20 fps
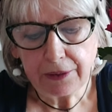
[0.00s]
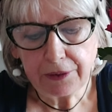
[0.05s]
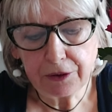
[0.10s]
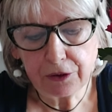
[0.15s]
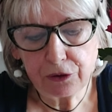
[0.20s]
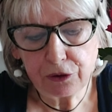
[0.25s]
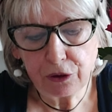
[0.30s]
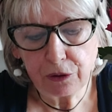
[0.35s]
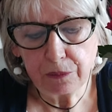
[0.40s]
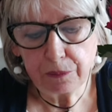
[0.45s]

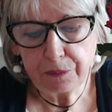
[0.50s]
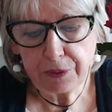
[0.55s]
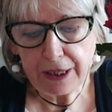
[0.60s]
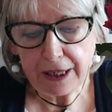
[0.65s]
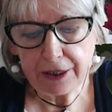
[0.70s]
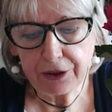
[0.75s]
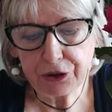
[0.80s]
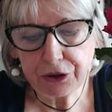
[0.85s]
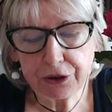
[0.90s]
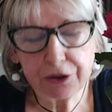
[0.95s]

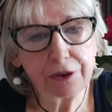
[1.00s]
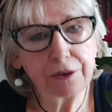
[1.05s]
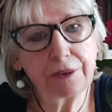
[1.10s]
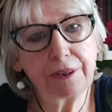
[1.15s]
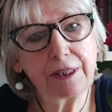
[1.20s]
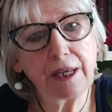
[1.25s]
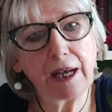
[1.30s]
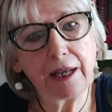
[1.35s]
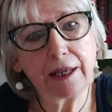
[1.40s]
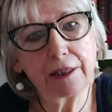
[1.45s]

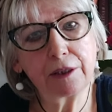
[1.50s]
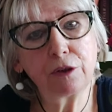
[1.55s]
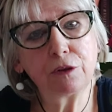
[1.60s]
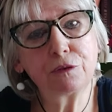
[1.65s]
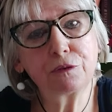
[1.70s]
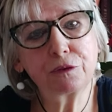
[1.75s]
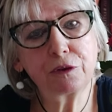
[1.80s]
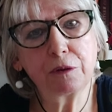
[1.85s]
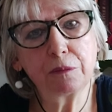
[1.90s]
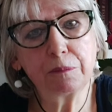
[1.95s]
the eye
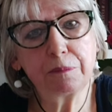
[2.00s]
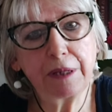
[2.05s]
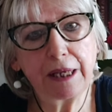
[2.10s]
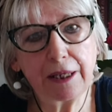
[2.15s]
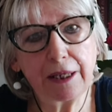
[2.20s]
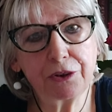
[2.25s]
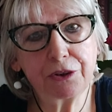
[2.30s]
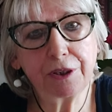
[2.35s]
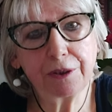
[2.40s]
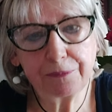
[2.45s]
of
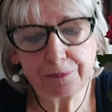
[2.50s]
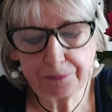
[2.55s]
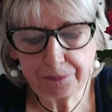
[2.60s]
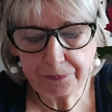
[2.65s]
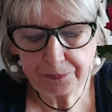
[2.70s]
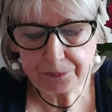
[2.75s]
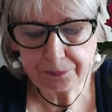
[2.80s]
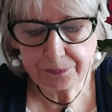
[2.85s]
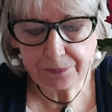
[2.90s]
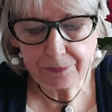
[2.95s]
compassion.
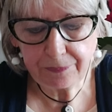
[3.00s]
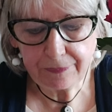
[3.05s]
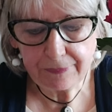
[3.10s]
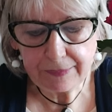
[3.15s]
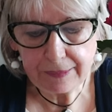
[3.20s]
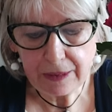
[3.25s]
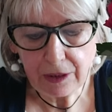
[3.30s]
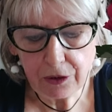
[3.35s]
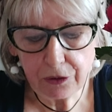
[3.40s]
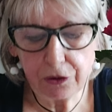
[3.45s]

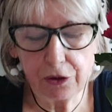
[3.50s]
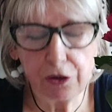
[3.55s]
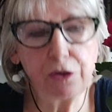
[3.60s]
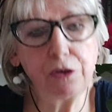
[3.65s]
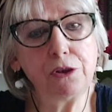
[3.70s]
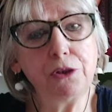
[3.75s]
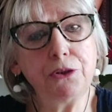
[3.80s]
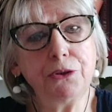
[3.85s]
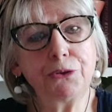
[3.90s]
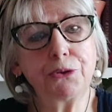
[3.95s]

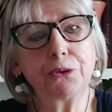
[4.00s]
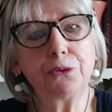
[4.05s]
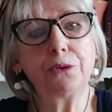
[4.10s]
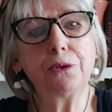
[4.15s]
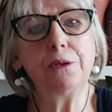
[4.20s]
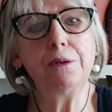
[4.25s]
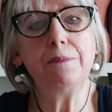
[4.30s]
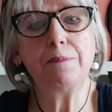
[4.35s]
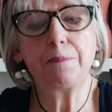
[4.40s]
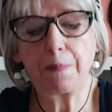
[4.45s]

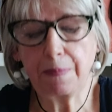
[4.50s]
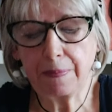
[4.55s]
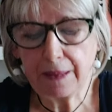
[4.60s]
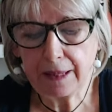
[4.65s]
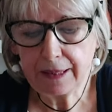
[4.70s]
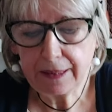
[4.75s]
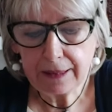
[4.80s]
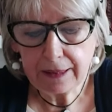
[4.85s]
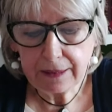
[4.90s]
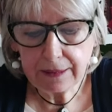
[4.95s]
Also,
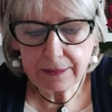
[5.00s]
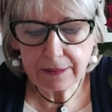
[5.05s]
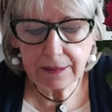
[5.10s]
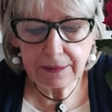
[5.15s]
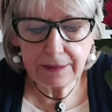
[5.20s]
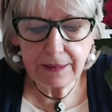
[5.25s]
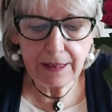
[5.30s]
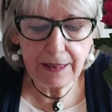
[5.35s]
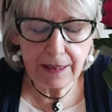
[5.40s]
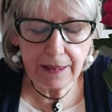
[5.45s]
the
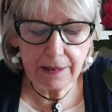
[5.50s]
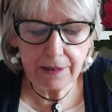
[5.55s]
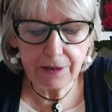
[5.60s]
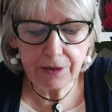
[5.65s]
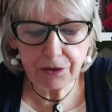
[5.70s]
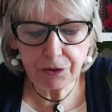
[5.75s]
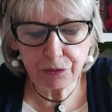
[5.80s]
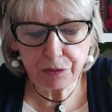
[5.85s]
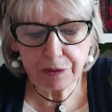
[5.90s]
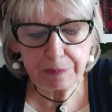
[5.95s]
day
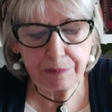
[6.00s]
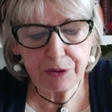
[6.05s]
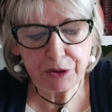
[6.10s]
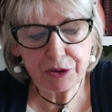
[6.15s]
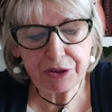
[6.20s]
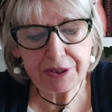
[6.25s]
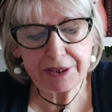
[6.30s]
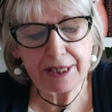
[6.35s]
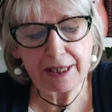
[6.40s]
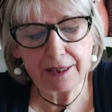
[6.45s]
is
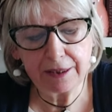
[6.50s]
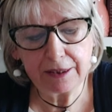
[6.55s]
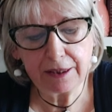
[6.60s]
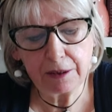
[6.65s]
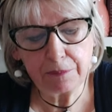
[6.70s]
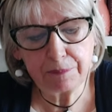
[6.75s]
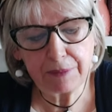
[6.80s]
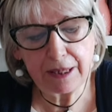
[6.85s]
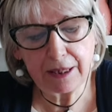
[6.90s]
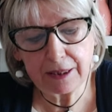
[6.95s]

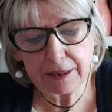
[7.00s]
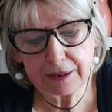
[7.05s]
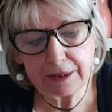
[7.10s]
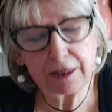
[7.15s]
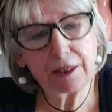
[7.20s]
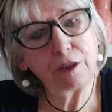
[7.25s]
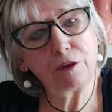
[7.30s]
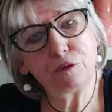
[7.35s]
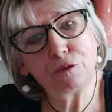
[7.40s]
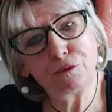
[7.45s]
represented by
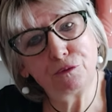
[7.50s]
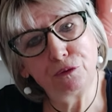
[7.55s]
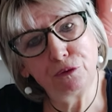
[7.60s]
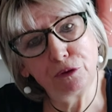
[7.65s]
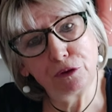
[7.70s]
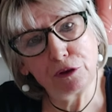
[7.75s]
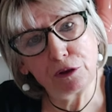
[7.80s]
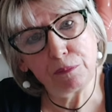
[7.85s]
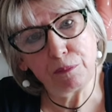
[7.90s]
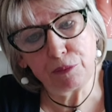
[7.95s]
the
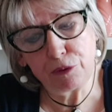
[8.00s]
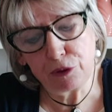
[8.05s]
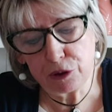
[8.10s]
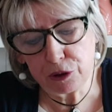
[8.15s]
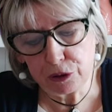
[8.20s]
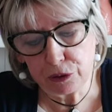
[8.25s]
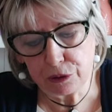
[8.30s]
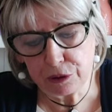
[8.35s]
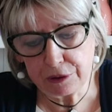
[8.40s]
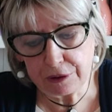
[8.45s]

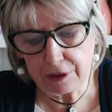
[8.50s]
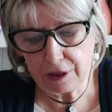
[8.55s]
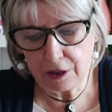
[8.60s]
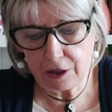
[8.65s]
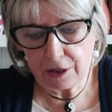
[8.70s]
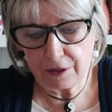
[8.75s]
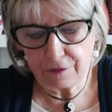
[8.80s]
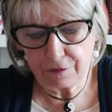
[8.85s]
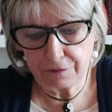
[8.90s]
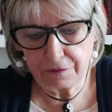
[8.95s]
full-blown
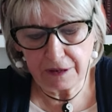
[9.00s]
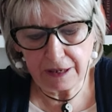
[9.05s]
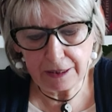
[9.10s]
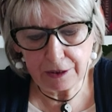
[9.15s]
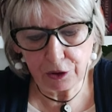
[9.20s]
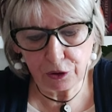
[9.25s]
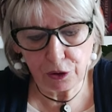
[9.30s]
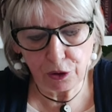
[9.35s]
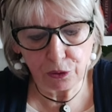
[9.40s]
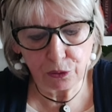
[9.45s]

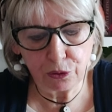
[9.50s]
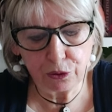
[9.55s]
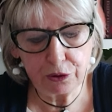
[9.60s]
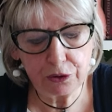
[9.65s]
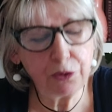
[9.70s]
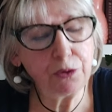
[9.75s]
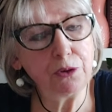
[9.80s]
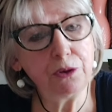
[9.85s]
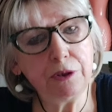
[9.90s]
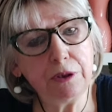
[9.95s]
white
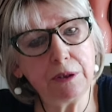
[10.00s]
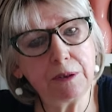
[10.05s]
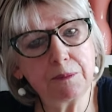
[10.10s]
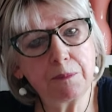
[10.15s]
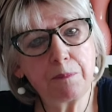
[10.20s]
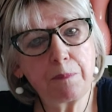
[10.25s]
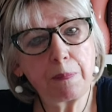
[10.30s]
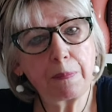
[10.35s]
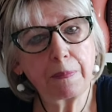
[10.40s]
lotus,